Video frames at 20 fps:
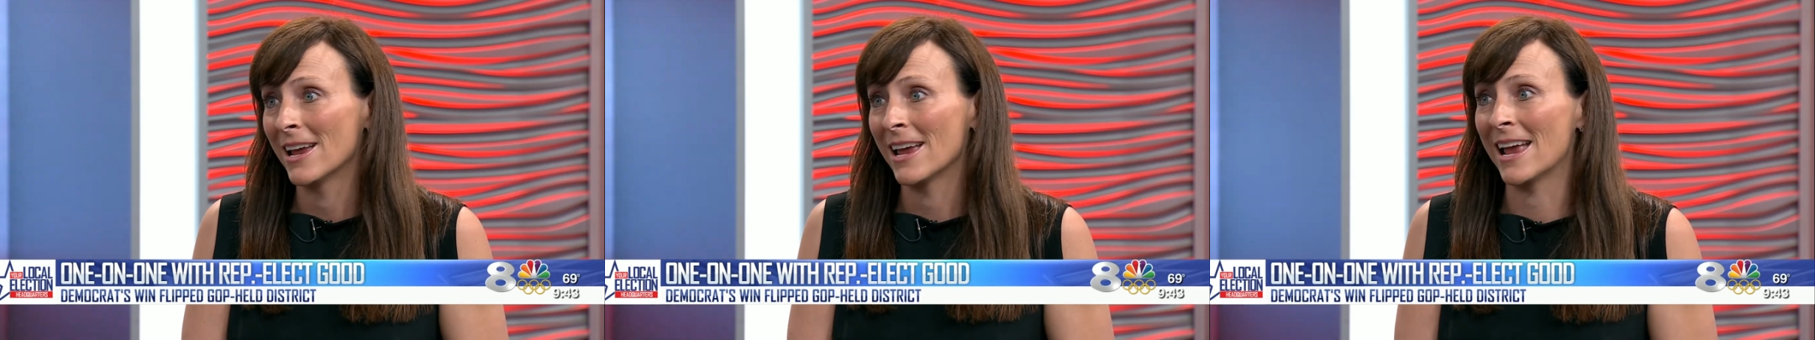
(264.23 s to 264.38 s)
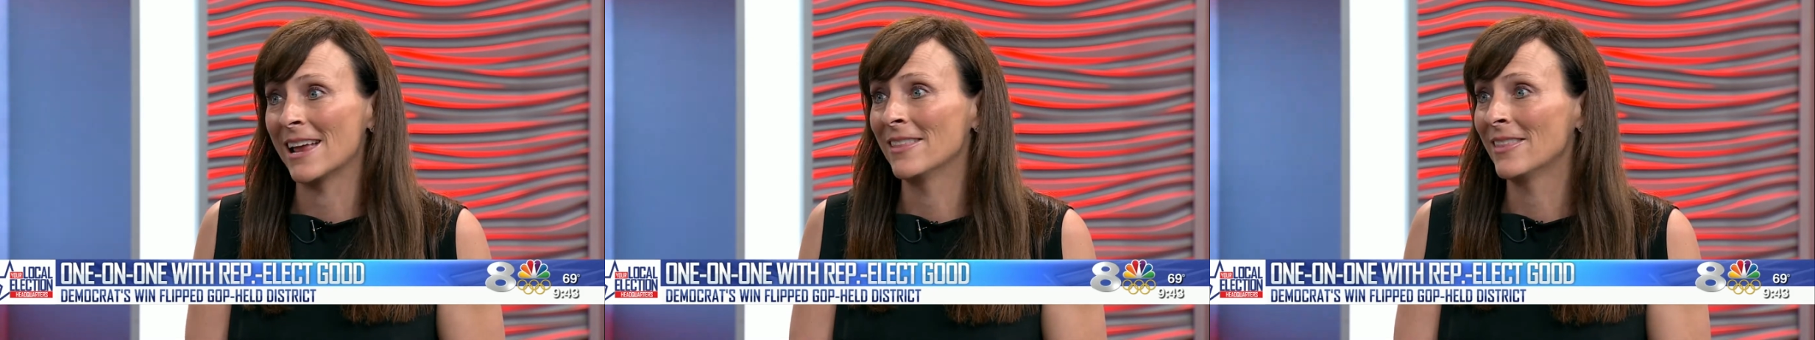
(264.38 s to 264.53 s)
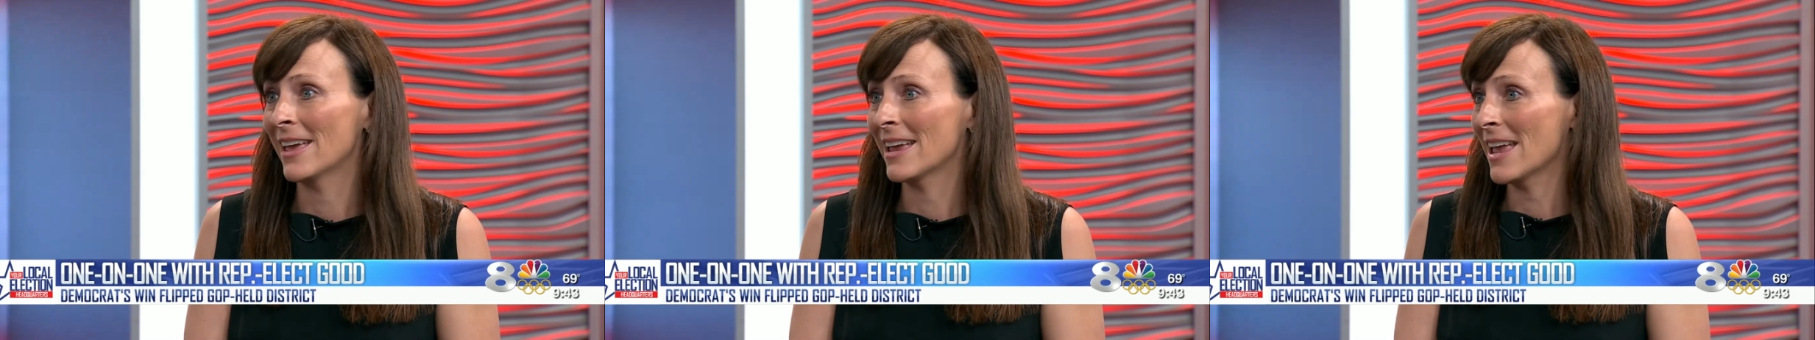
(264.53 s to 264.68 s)

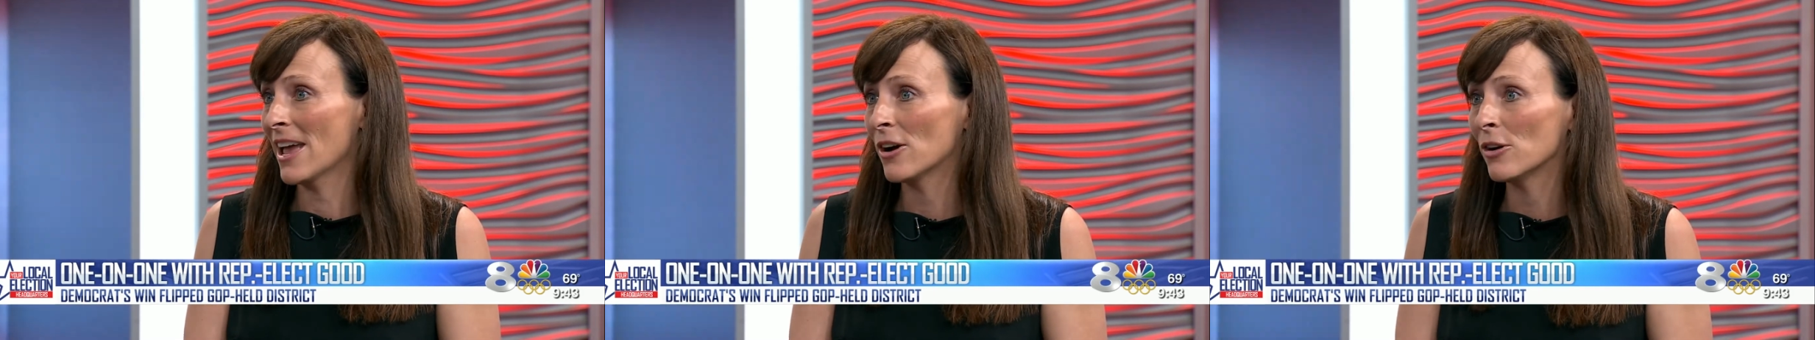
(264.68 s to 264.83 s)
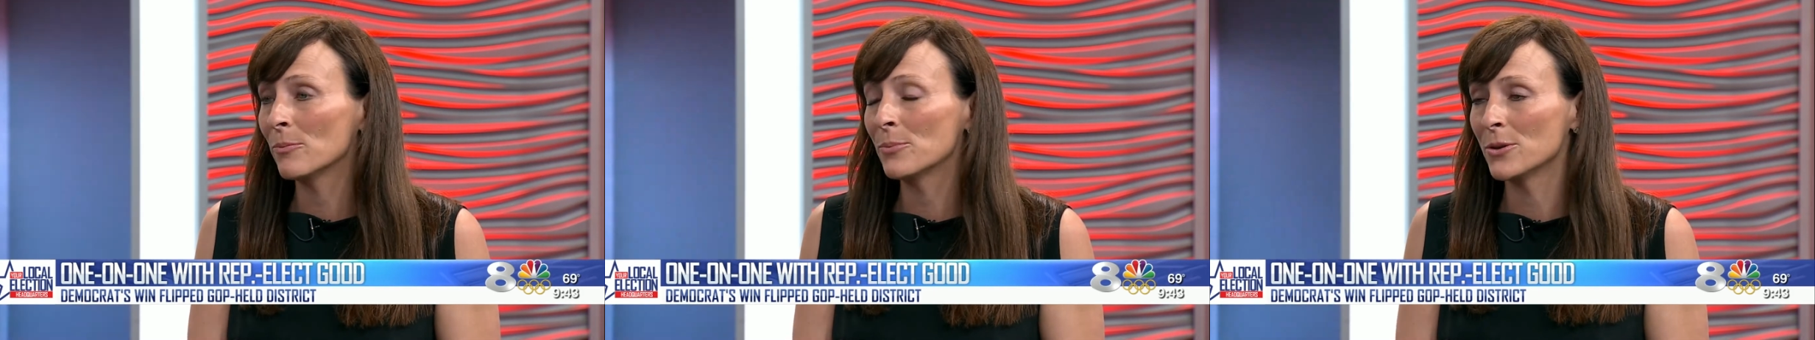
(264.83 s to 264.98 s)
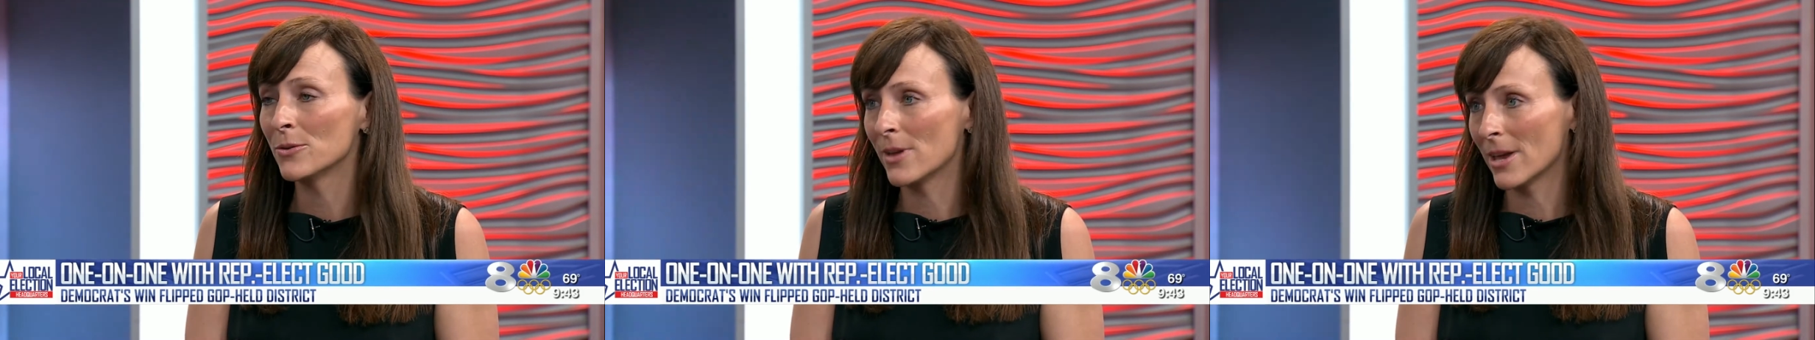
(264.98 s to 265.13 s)
and they
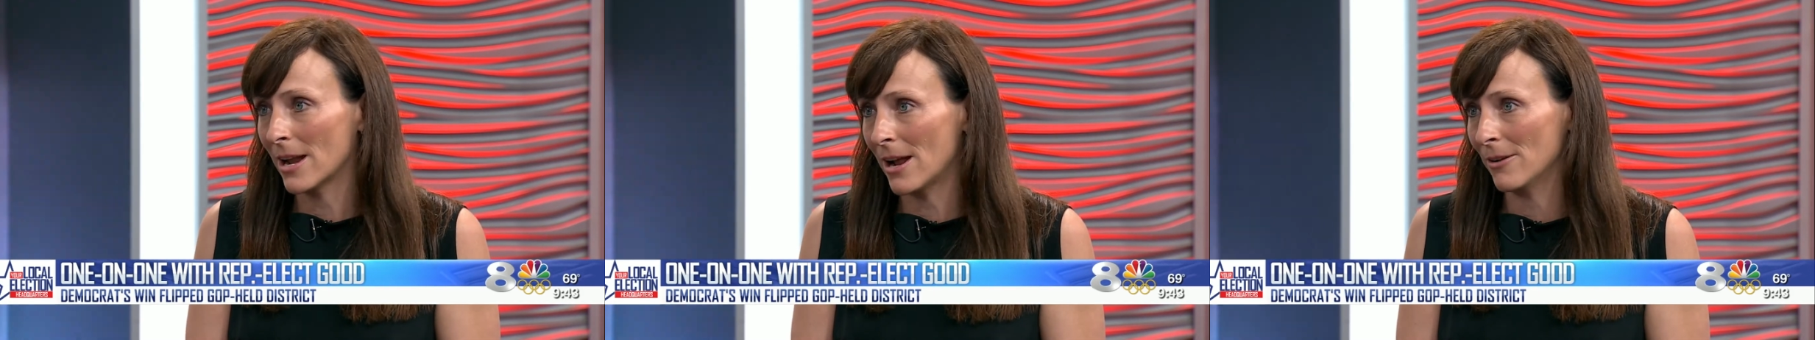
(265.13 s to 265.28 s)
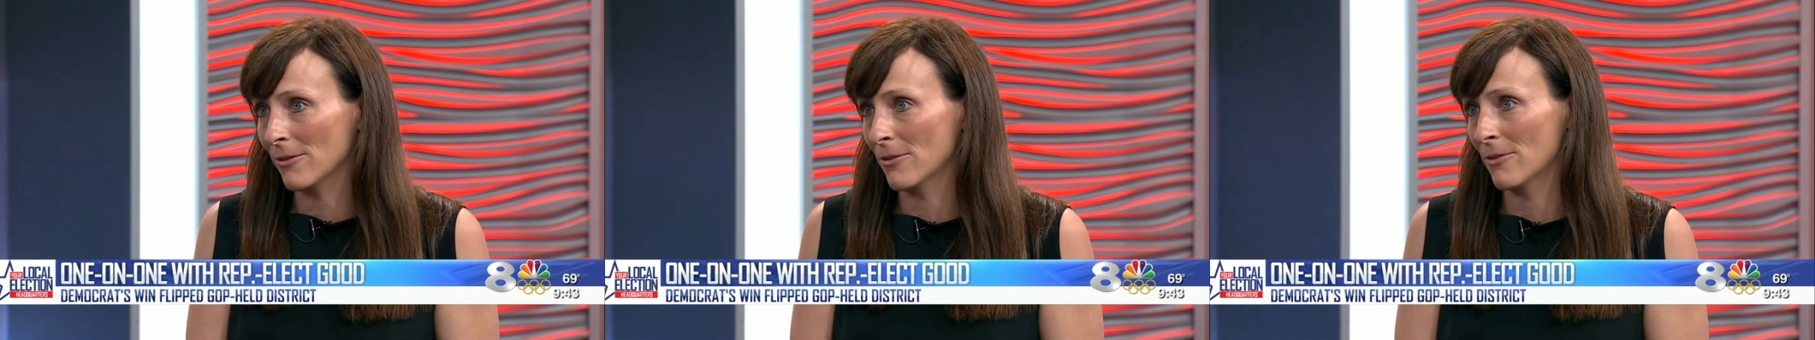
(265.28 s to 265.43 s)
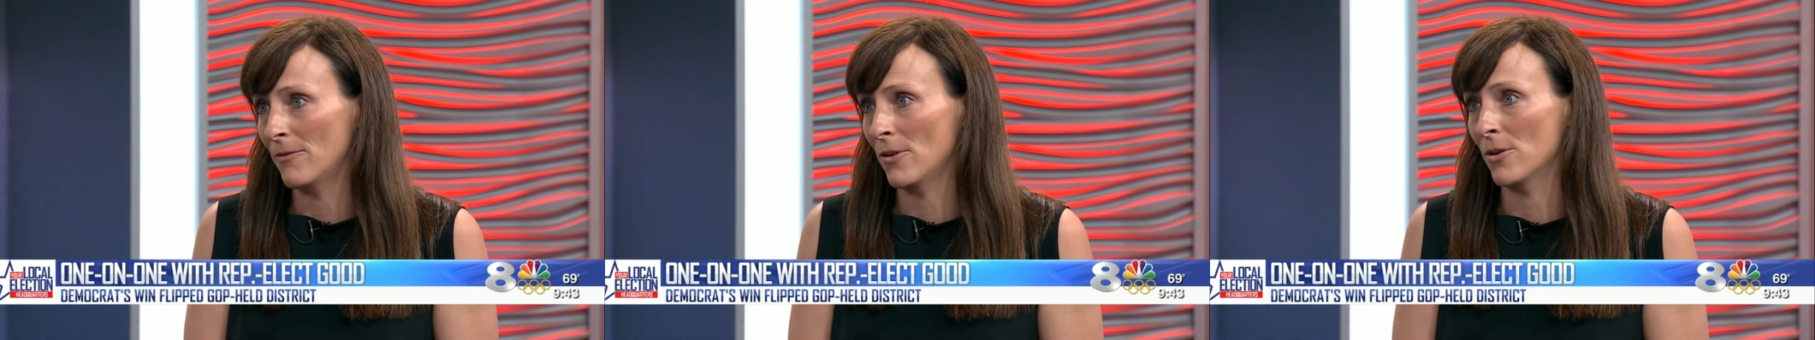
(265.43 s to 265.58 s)
help you get
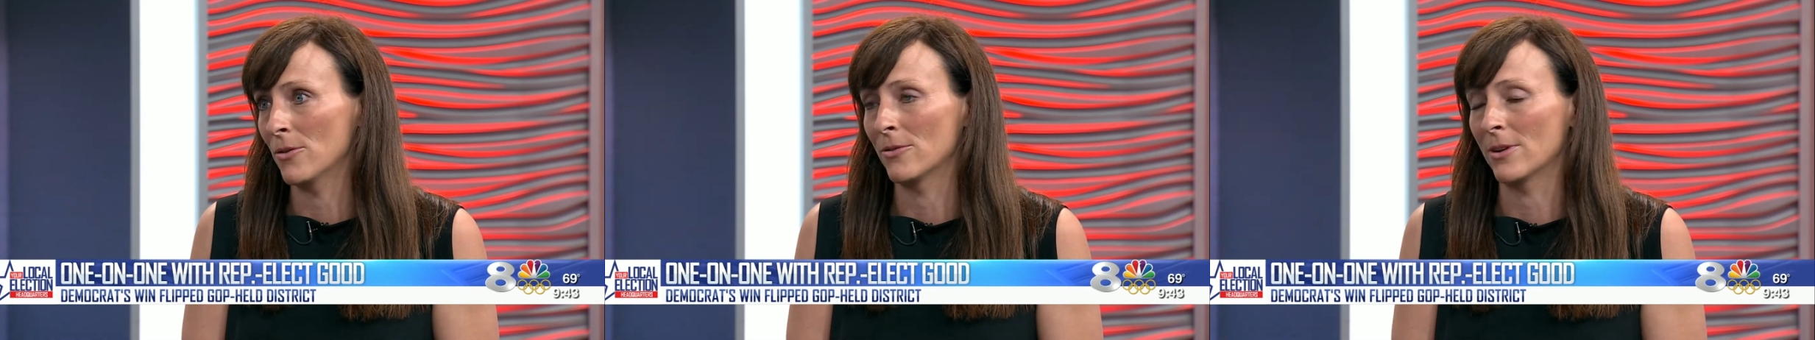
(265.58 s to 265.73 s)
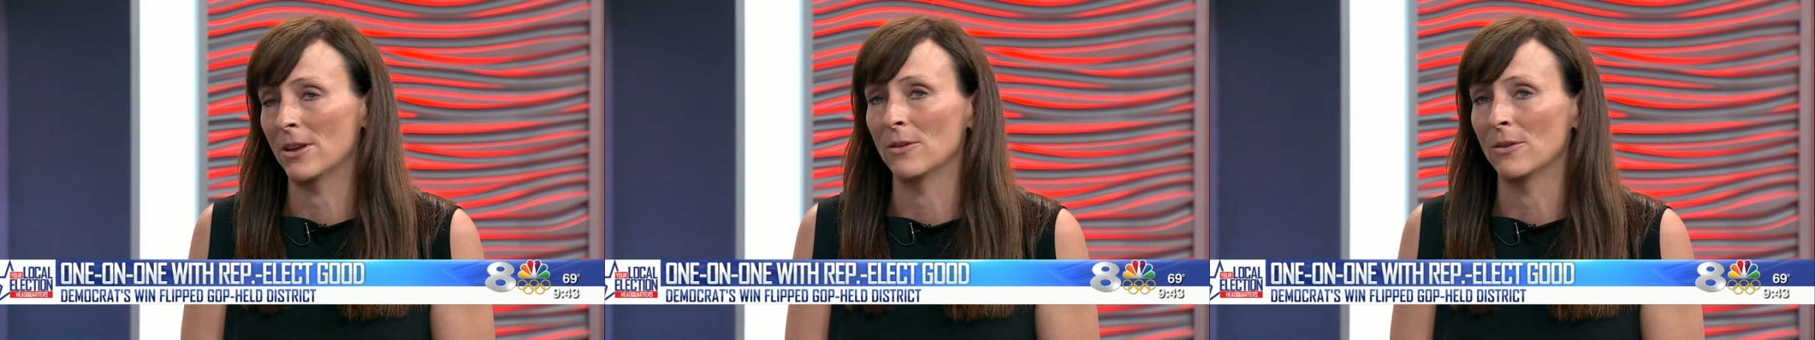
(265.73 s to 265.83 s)
out the vote.